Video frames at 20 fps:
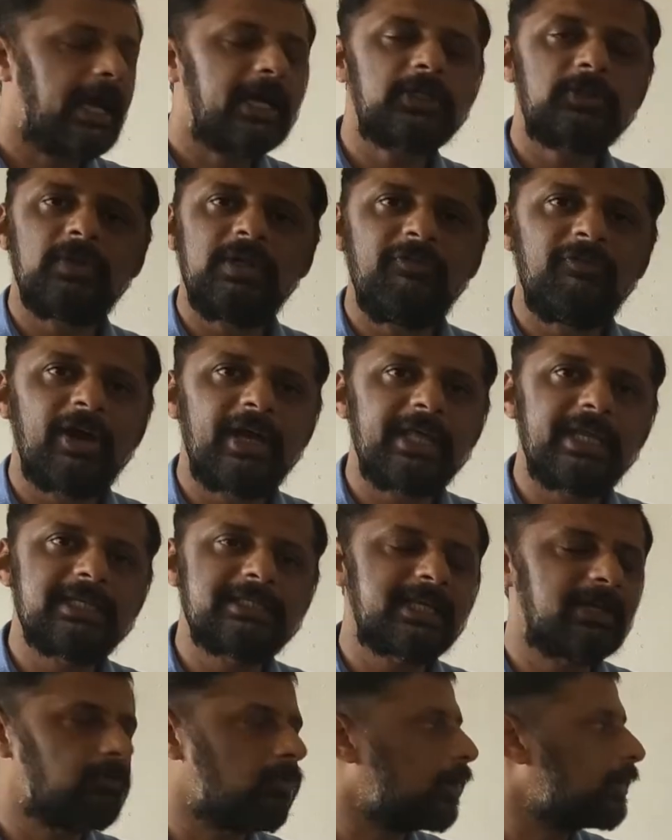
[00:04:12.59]
Actually, fire
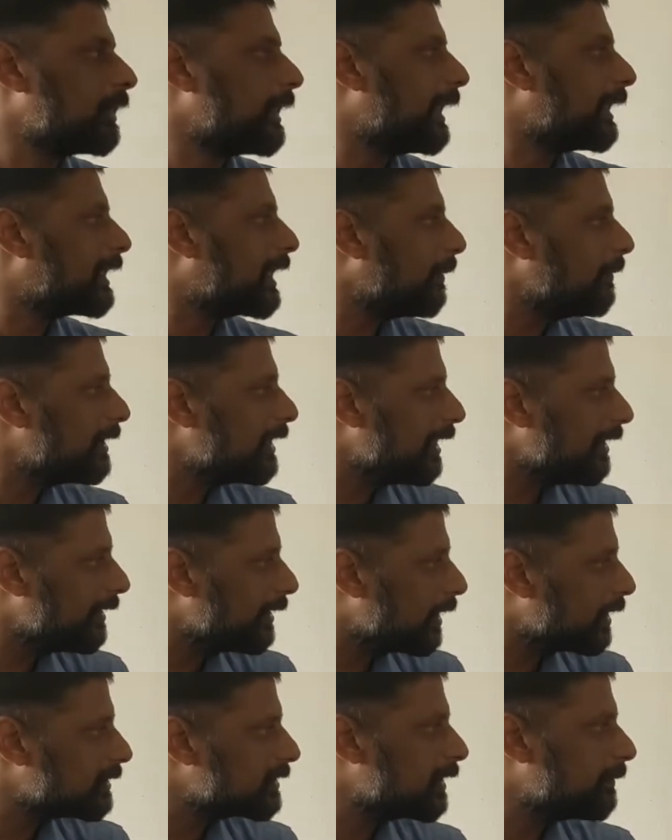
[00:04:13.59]
is a chemical
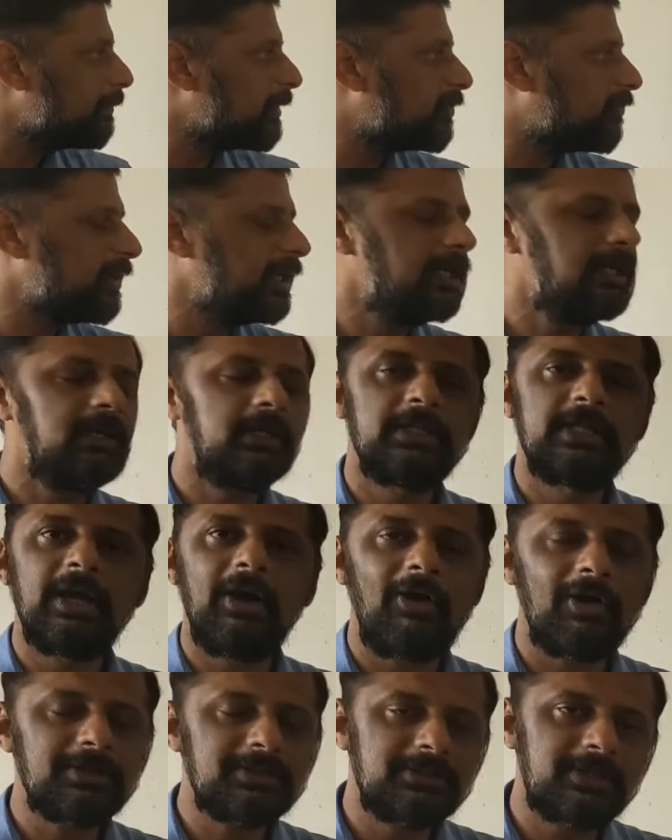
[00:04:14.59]
reaction between
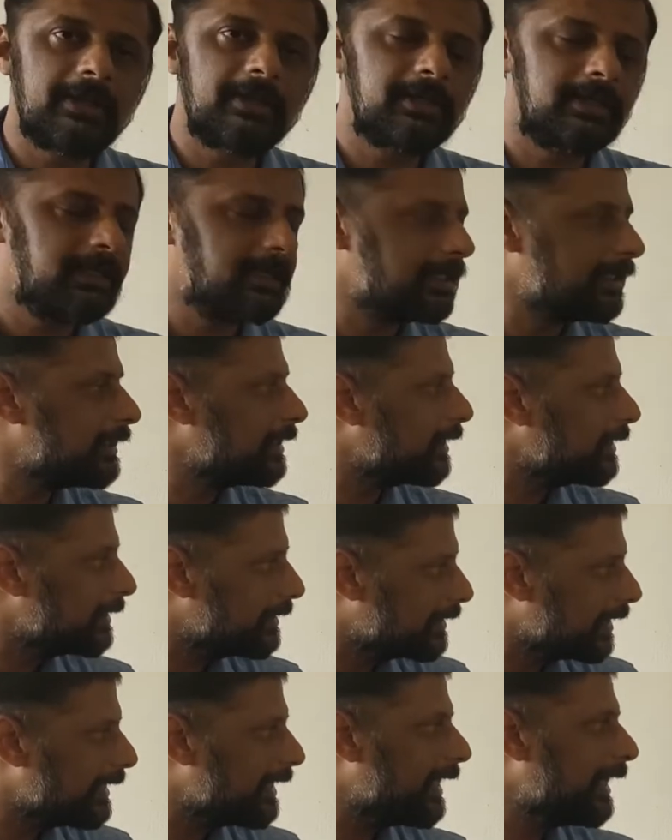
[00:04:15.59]
the oxygen
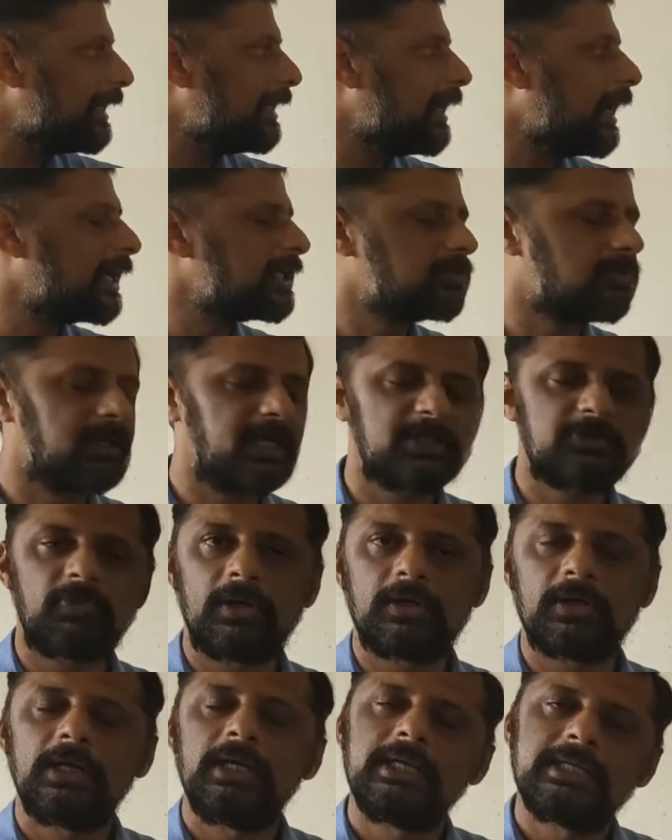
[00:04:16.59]
in the air as well
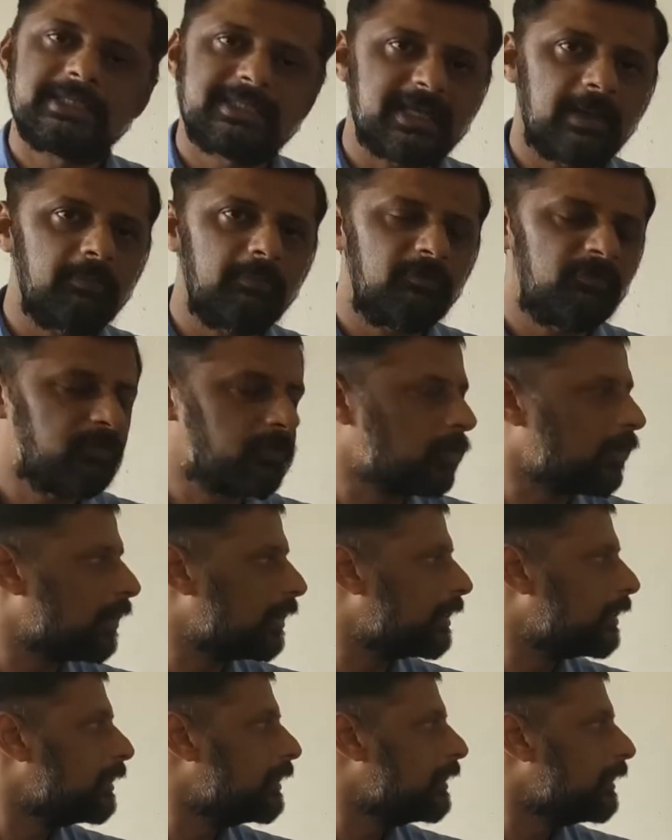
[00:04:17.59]
as some fuel.